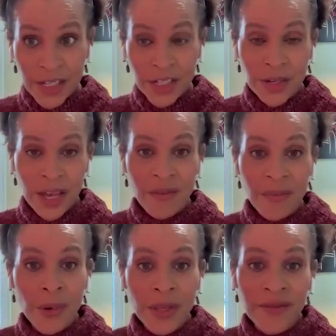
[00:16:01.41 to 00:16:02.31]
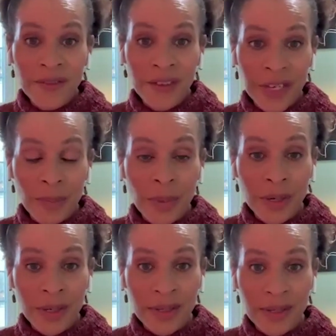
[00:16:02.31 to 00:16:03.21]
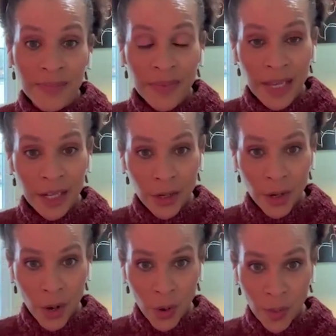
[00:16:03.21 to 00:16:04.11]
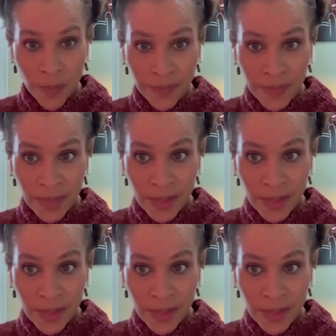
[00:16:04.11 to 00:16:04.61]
Did you have more than 50 books in your home?